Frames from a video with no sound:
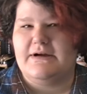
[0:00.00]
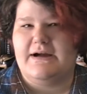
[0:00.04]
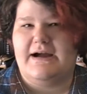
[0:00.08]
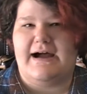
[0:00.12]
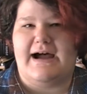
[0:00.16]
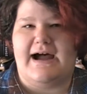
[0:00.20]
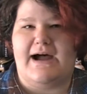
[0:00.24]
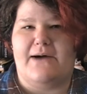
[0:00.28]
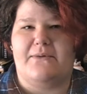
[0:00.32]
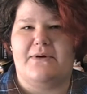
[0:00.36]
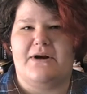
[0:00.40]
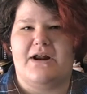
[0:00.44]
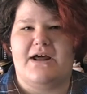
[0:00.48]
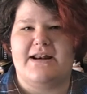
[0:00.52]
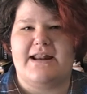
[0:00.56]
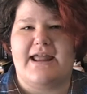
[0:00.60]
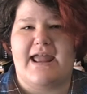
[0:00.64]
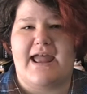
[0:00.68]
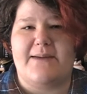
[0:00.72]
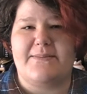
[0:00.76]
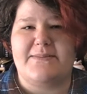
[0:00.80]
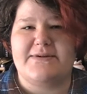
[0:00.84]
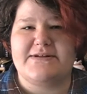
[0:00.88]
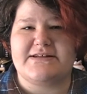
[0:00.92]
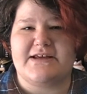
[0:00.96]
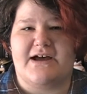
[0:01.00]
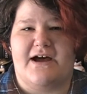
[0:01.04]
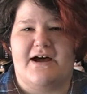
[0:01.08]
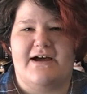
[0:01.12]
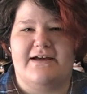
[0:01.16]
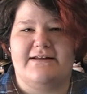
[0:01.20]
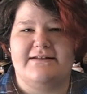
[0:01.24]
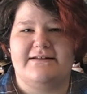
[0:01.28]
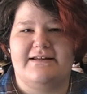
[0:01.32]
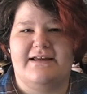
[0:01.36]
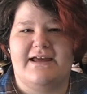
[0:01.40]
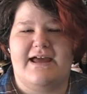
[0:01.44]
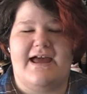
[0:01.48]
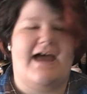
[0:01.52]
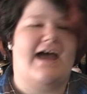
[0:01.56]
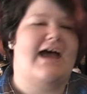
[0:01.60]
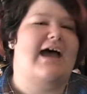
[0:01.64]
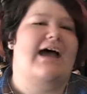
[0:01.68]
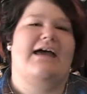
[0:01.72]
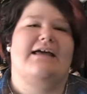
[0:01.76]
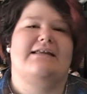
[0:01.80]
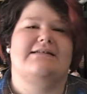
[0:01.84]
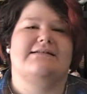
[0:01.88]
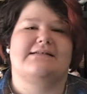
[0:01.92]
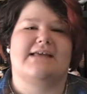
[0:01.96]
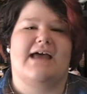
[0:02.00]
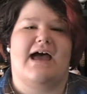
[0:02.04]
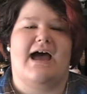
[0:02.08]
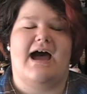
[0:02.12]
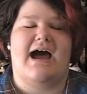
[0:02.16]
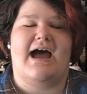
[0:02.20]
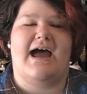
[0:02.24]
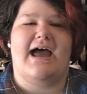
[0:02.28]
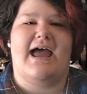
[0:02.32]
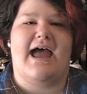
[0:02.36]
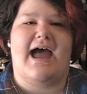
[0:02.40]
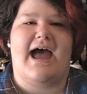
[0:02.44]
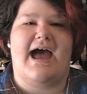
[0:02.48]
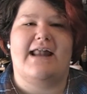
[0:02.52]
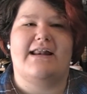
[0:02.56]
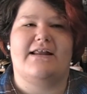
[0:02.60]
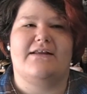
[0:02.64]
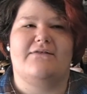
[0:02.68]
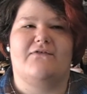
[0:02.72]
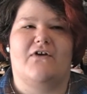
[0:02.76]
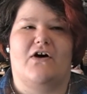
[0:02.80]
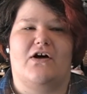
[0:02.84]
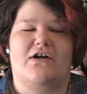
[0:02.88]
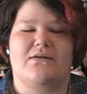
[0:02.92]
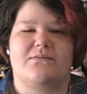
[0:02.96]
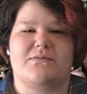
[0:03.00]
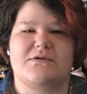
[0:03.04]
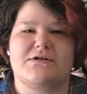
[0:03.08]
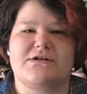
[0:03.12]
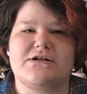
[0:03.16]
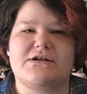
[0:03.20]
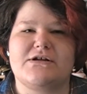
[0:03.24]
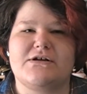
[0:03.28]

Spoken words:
I went on to Amazon, and I added Volumes